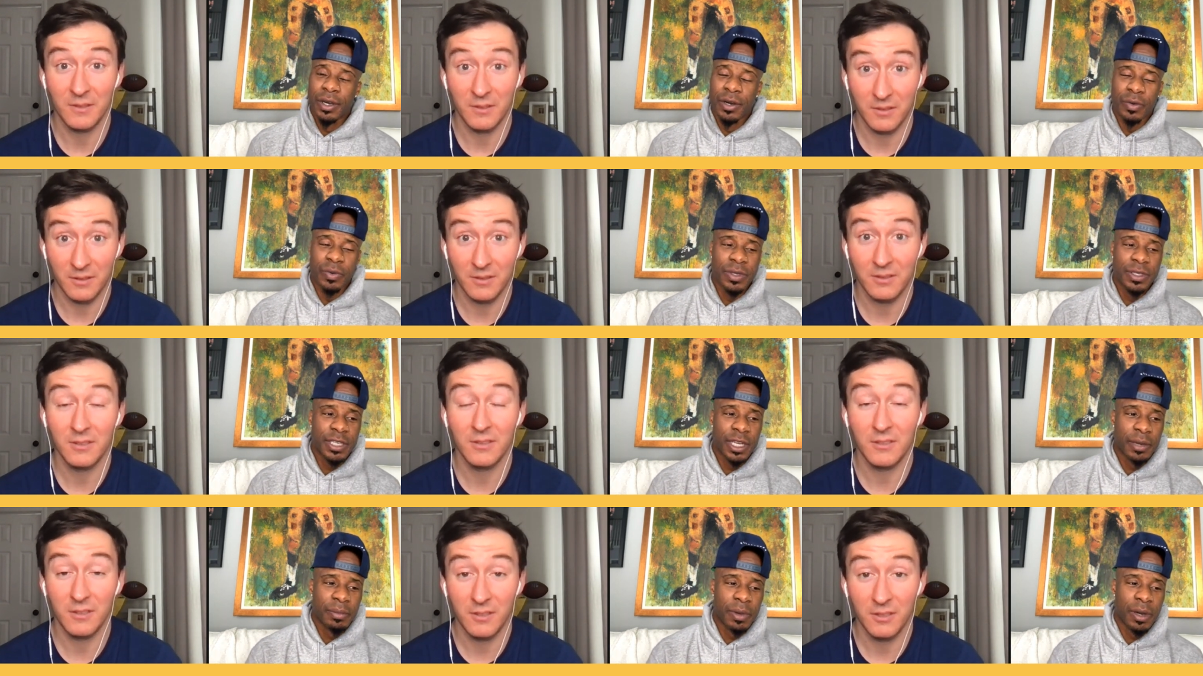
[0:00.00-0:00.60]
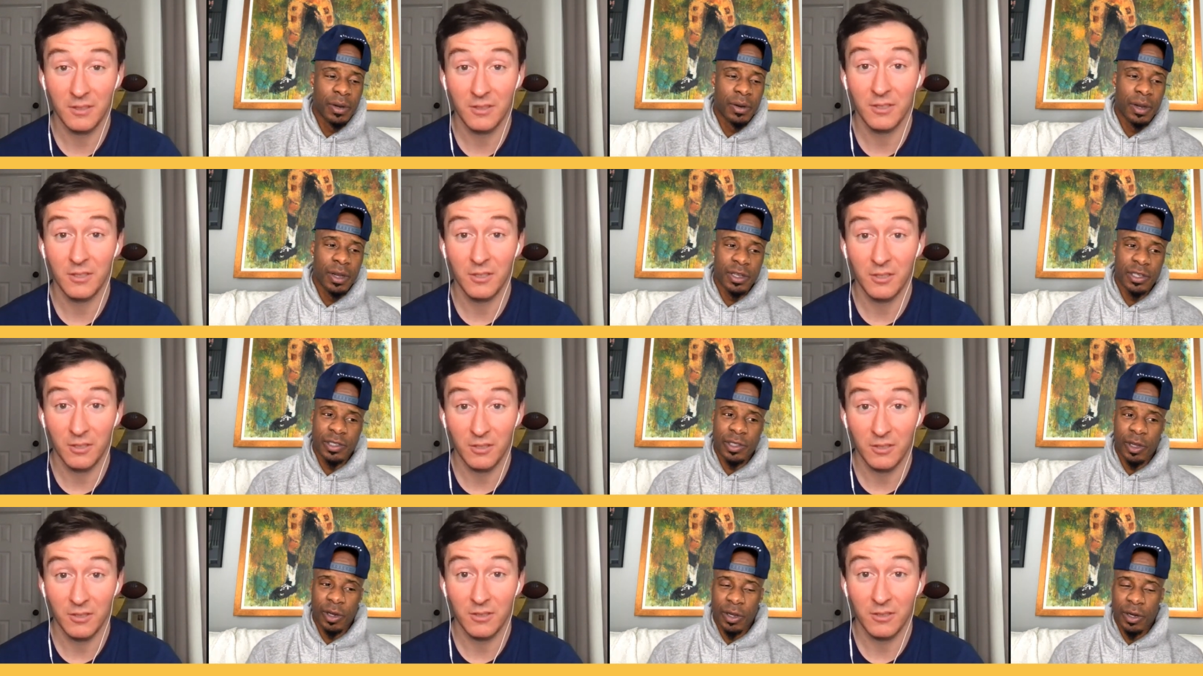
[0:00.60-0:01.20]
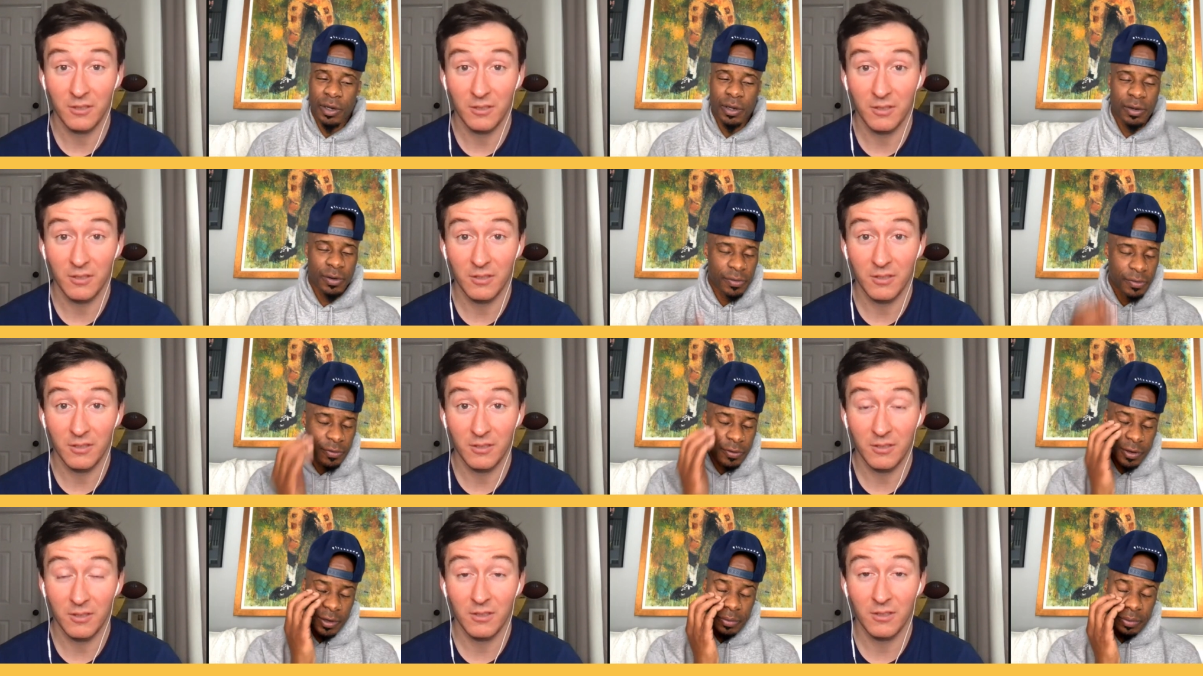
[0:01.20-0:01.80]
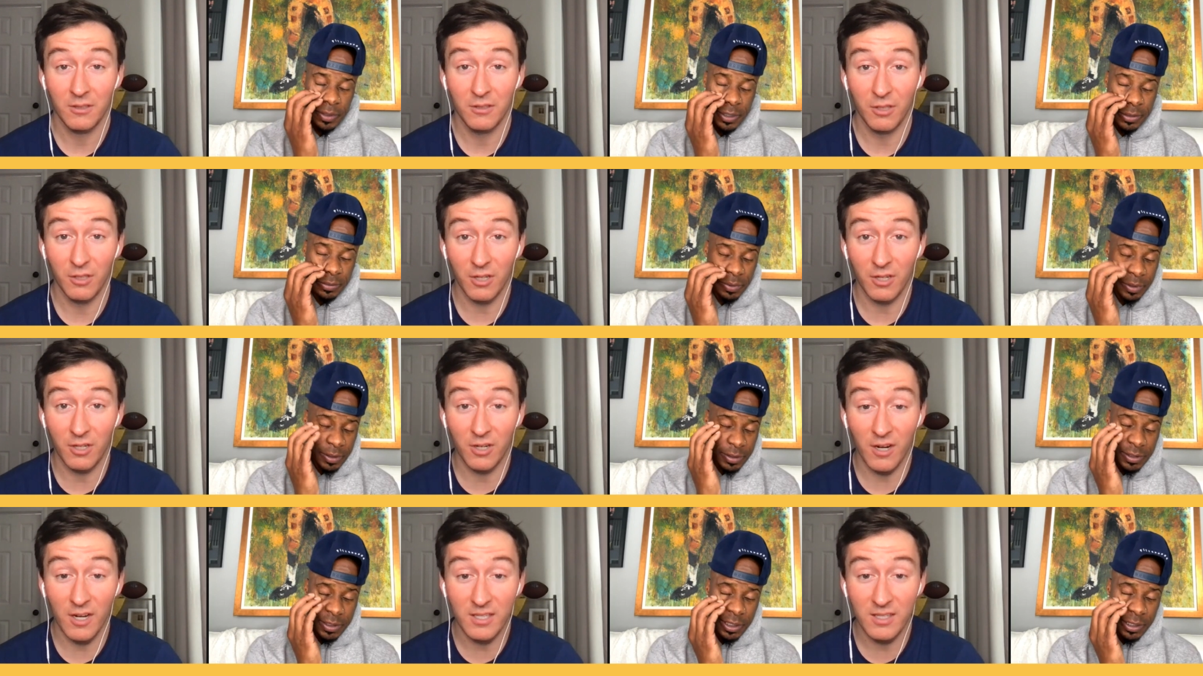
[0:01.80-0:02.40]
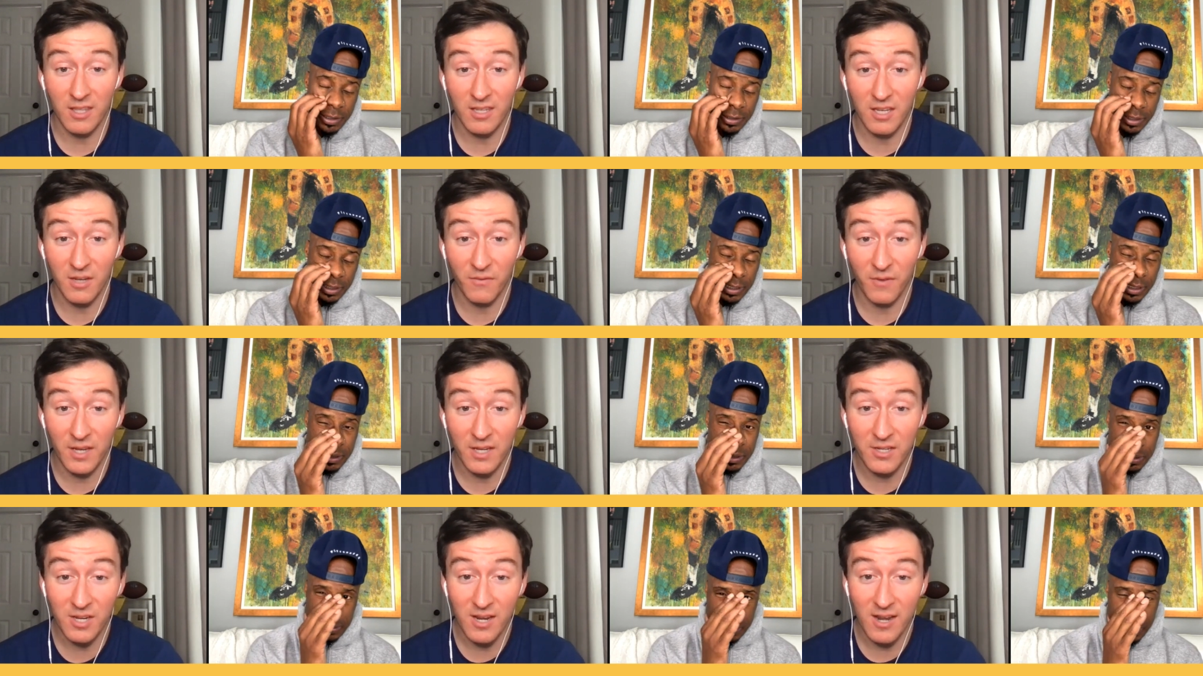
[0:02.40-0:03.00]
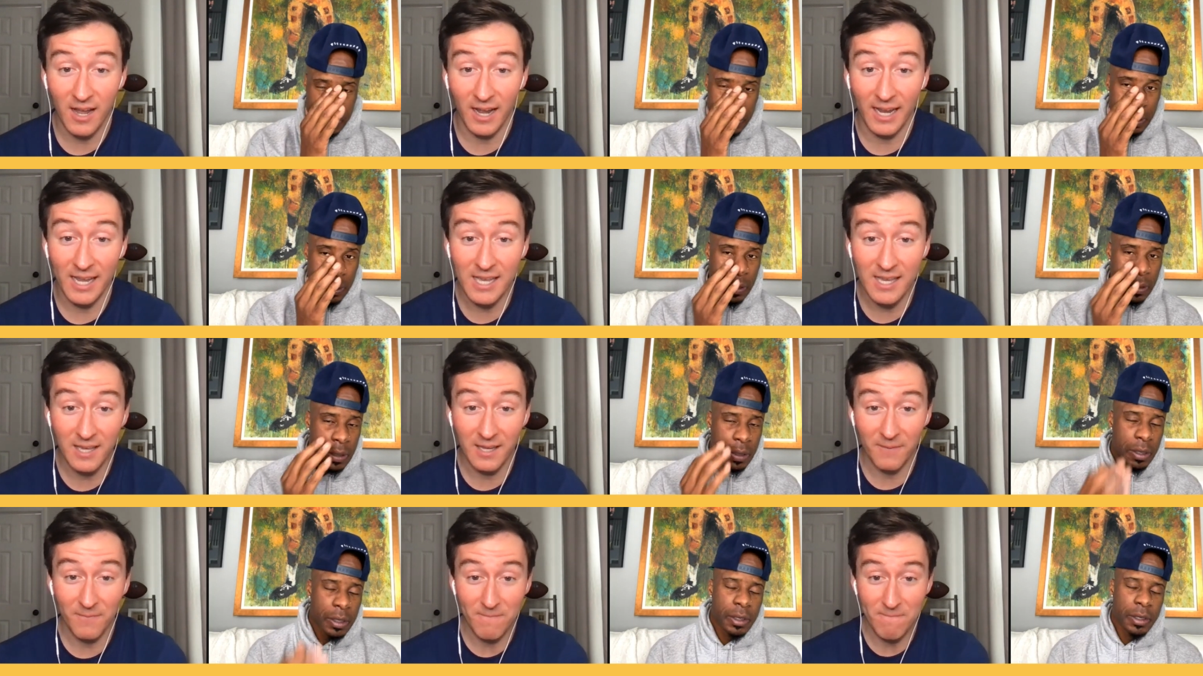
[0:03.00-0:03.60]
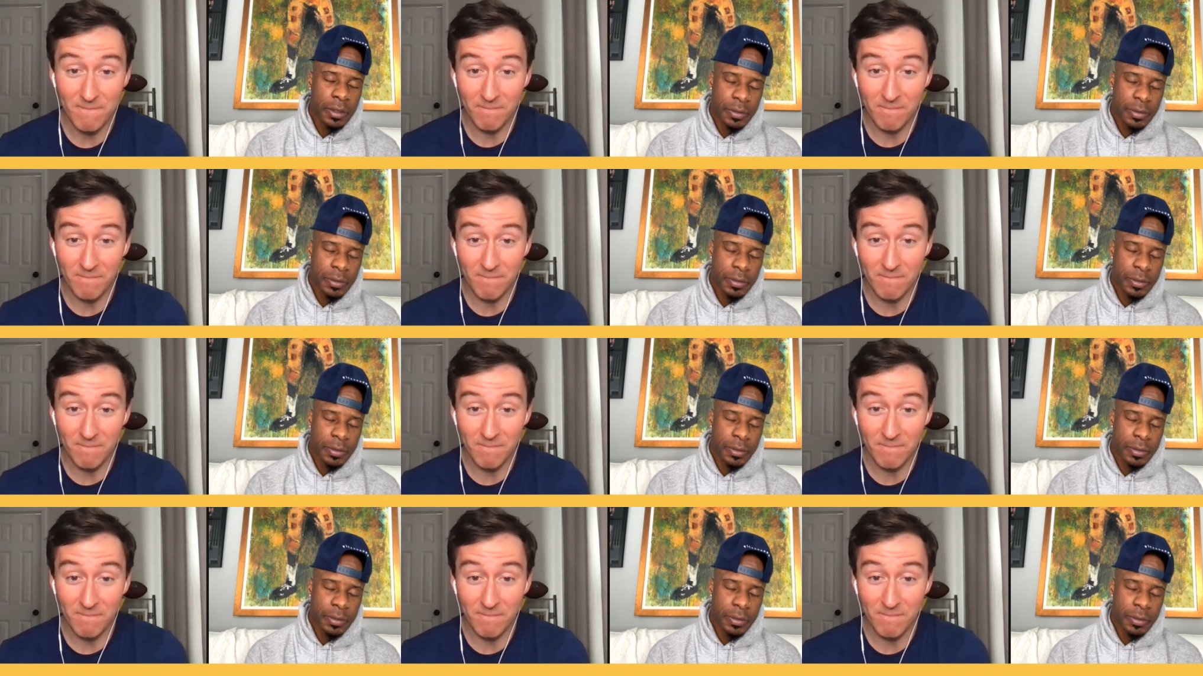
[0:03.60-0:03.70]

Speaker 1: We talking about a starter for the Pittsburgh. Look across Steelers. the division, Ike.